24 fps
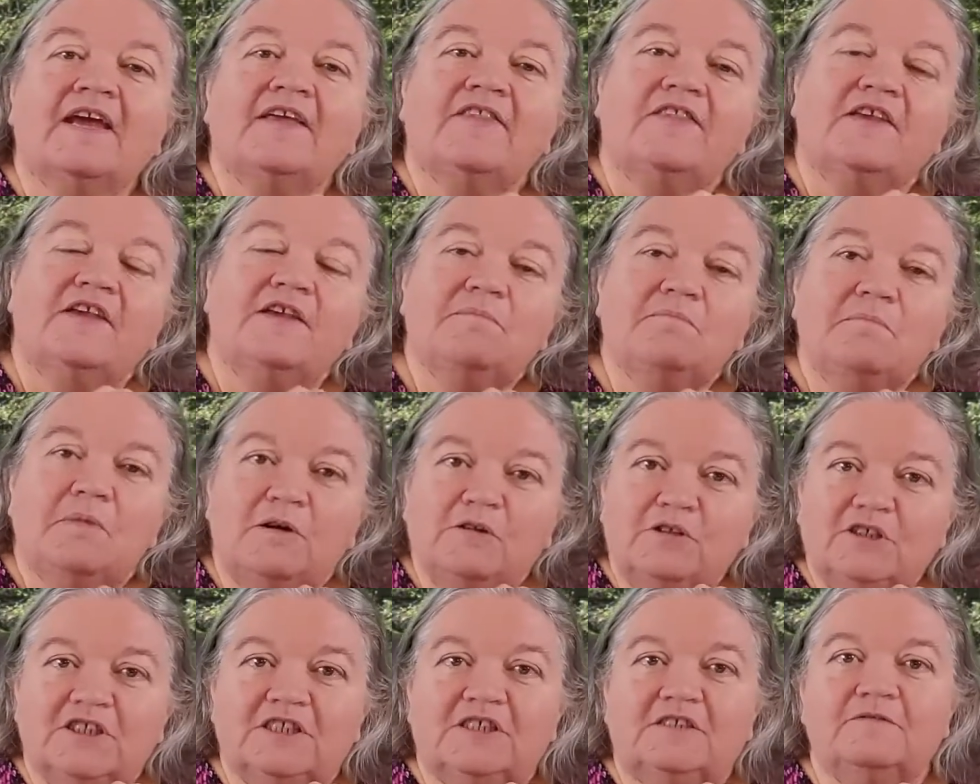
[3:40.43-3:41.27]
The
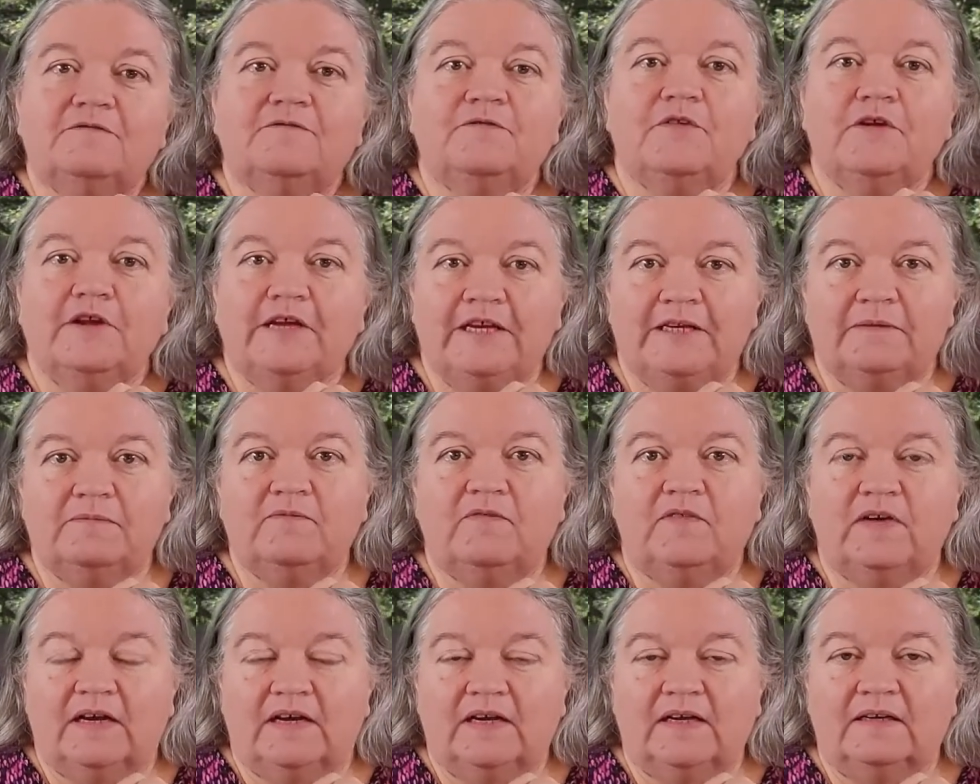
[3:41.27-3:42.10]
Emotional Freedom
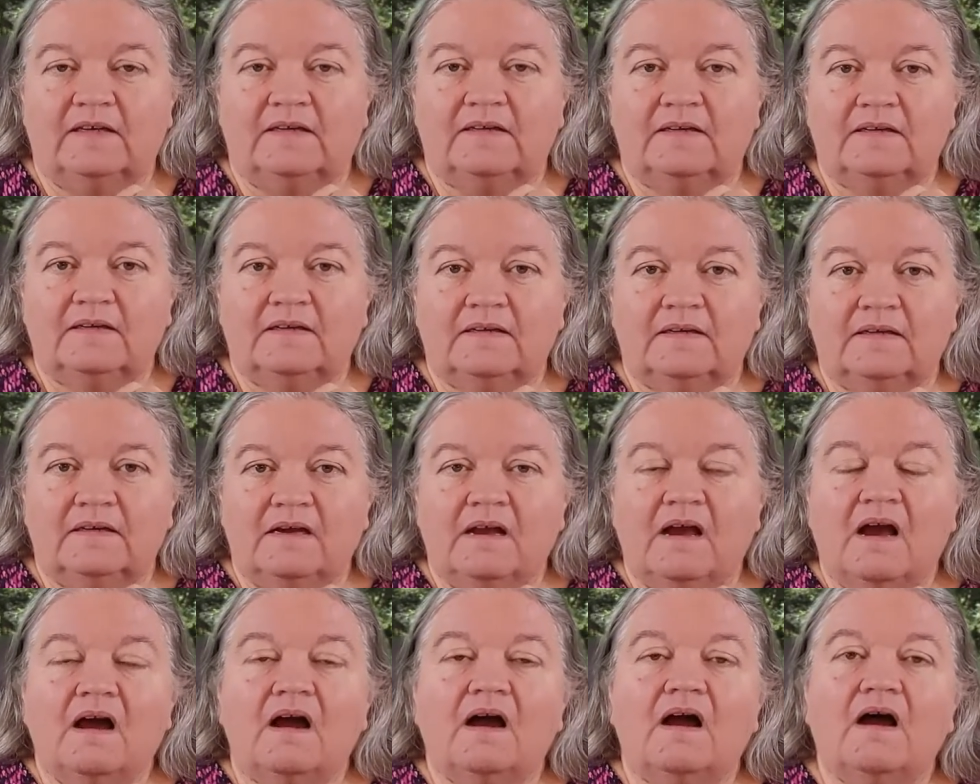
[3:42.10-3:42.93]
Vial
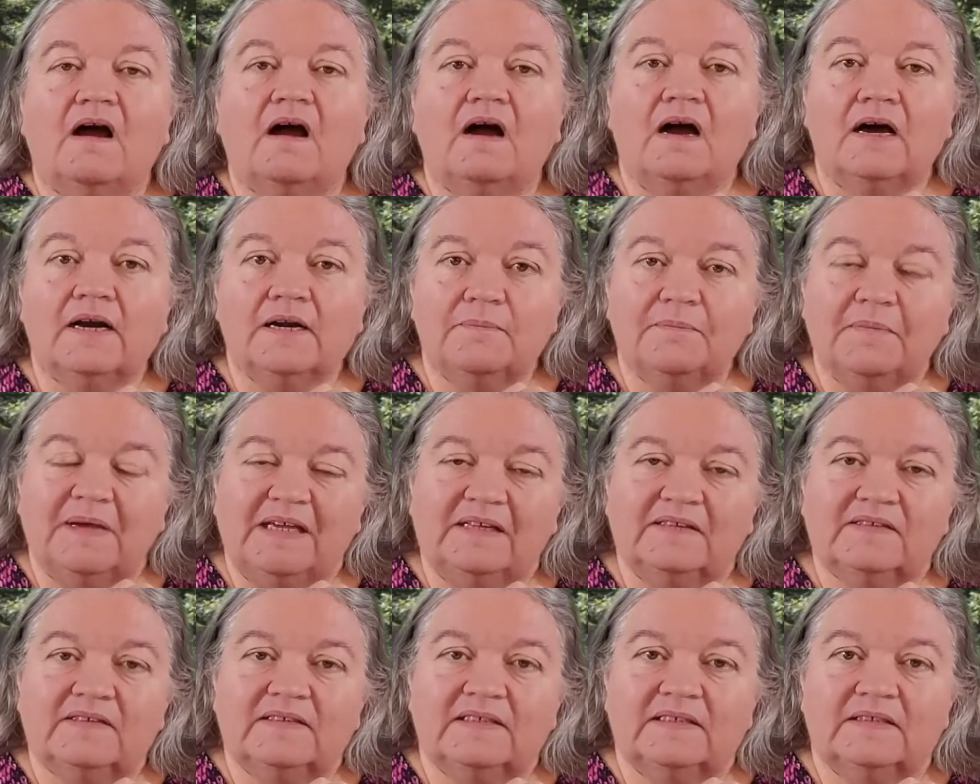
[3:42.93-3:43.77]

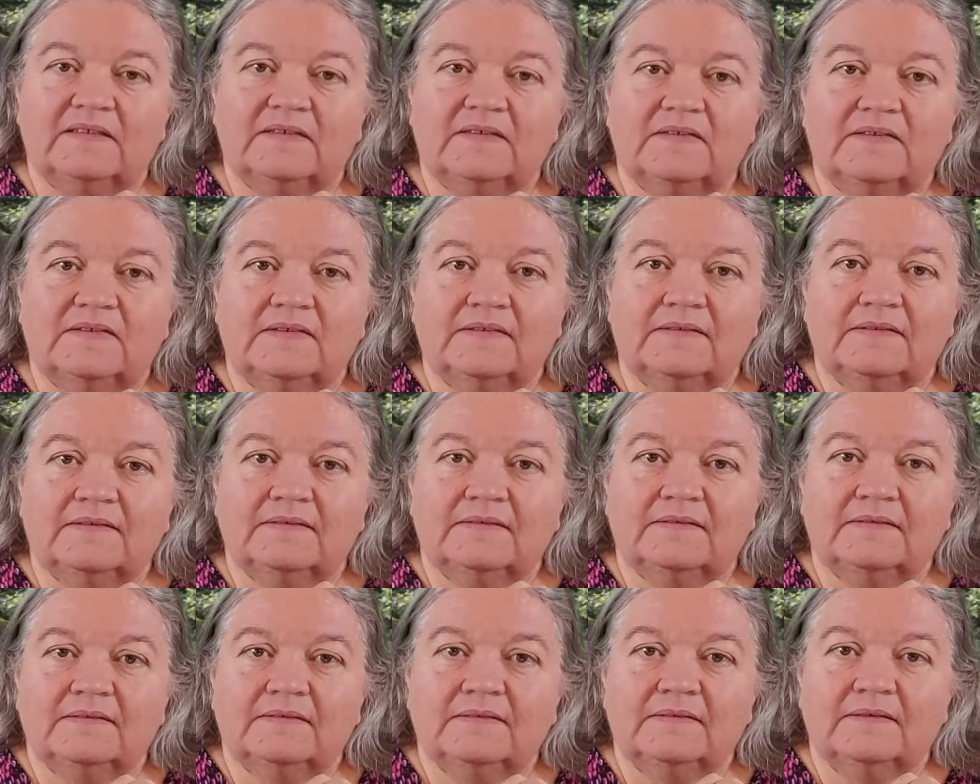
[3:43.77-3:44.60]
automates this
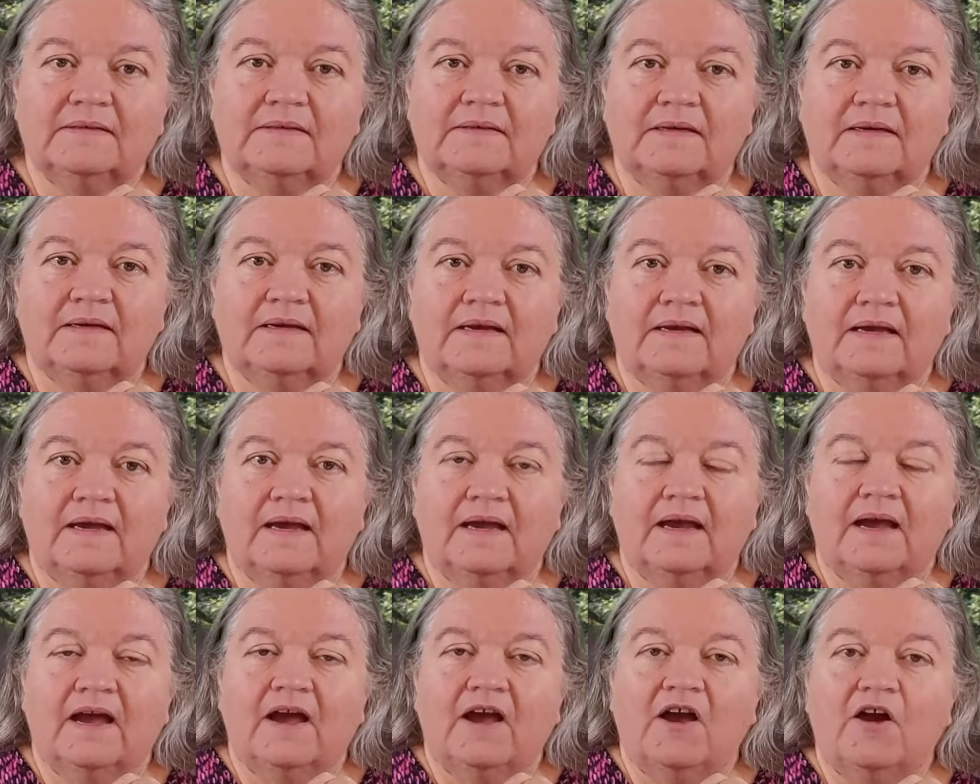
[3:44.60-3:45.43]

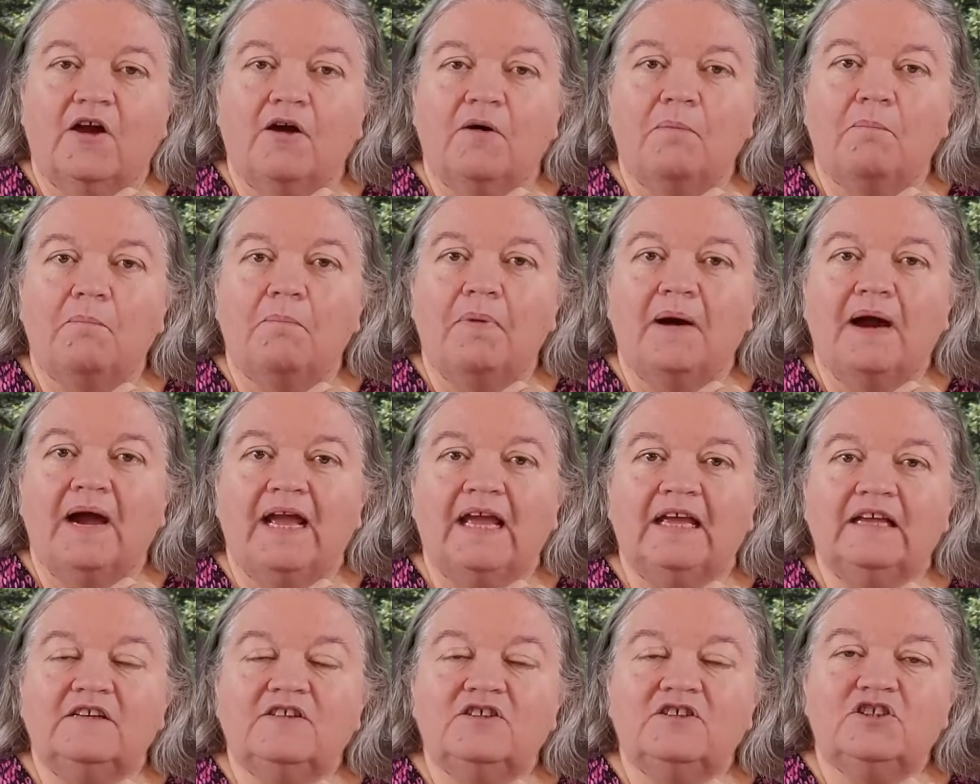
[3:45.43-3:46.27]

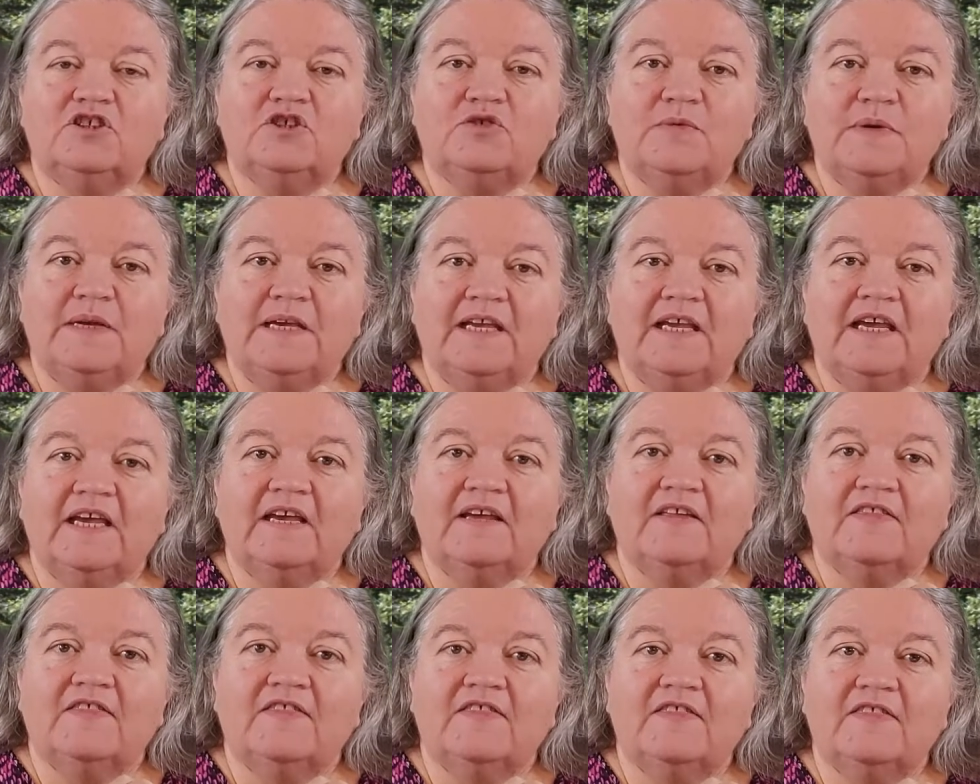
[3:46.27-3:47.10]
by
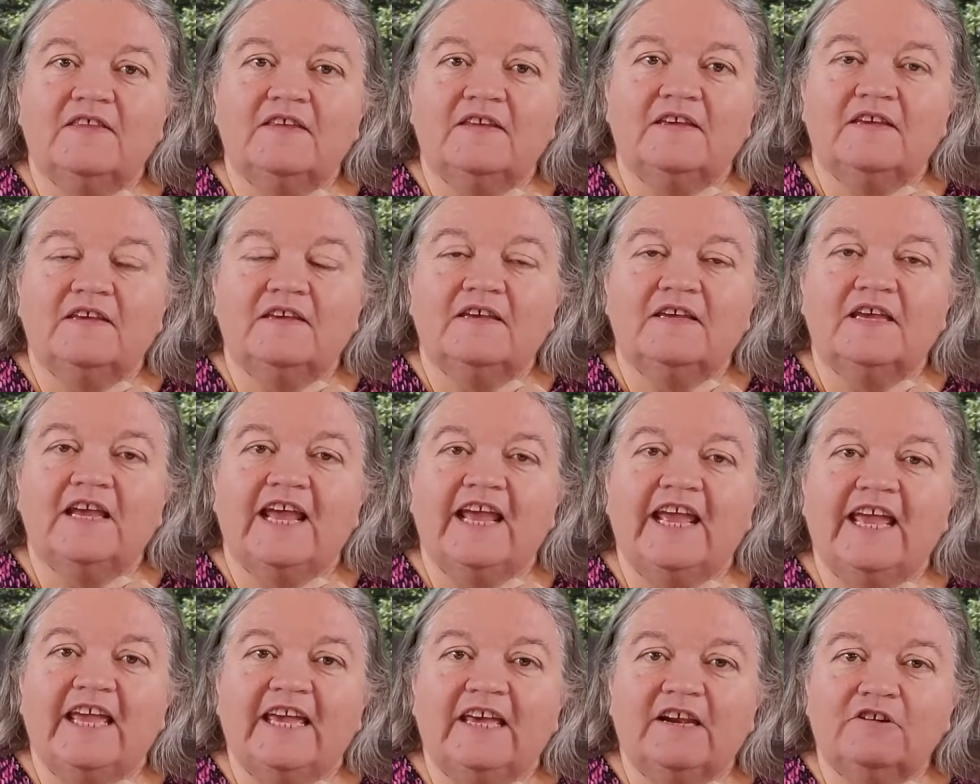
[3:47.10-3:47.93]
doing the
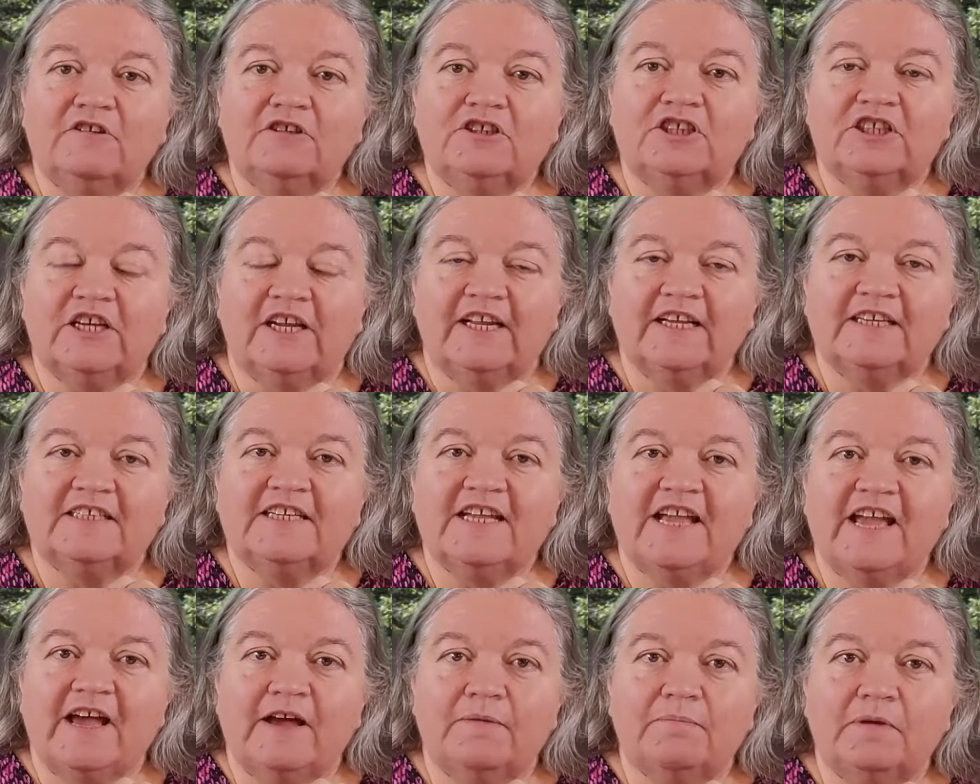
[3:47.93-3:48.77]
energetic
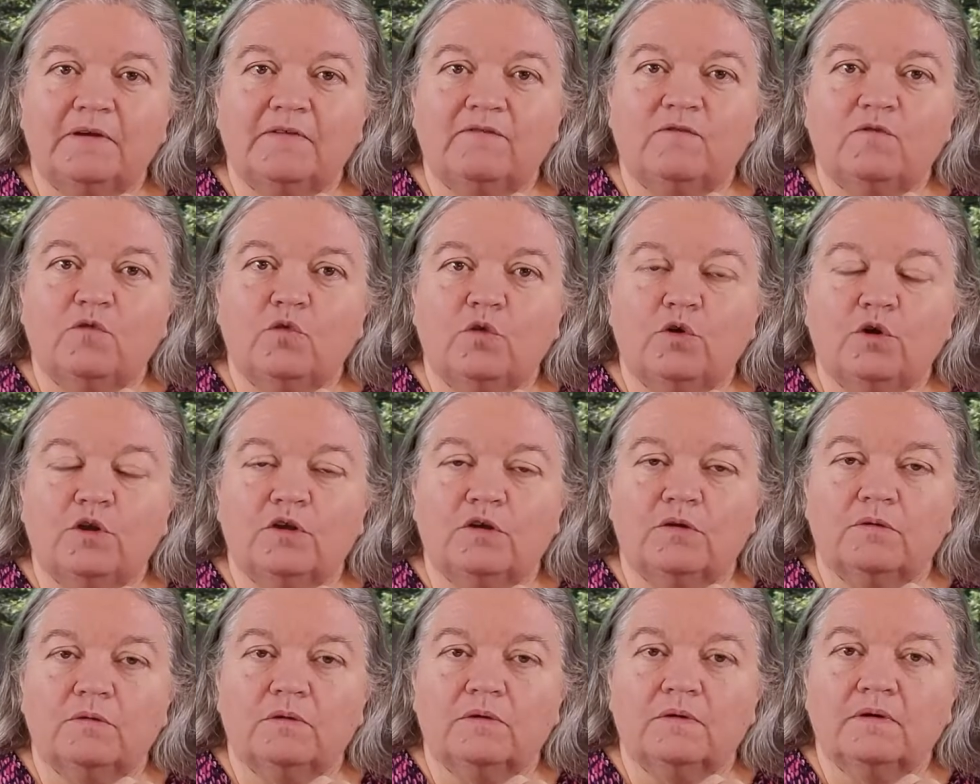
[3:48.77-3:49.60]
tapping for
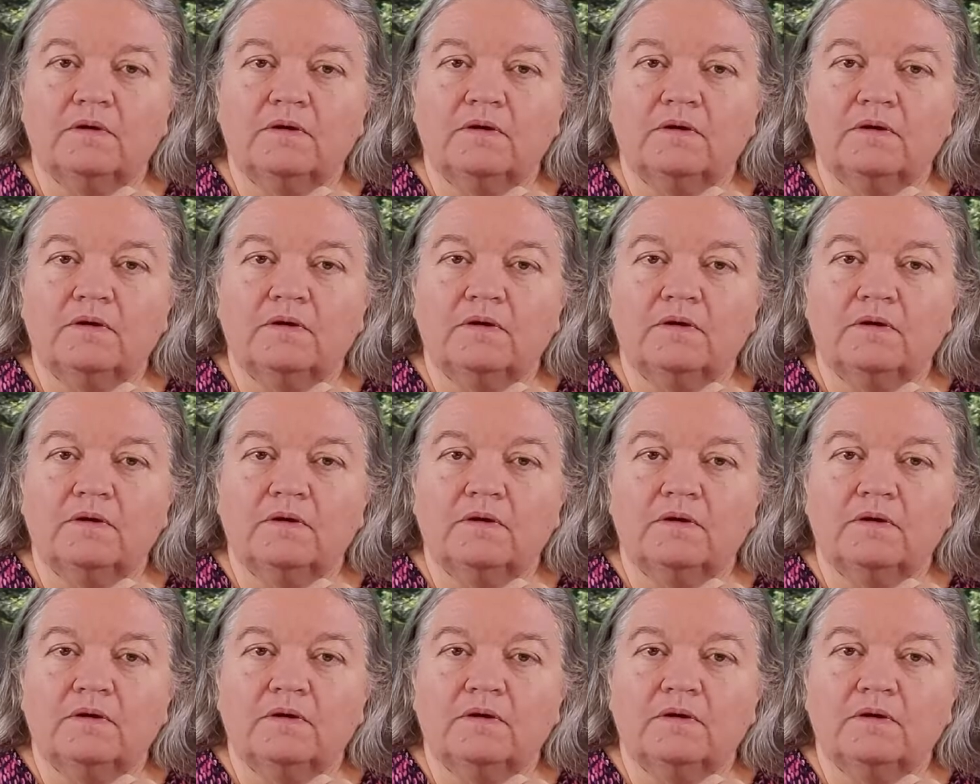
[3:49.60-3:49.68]
you.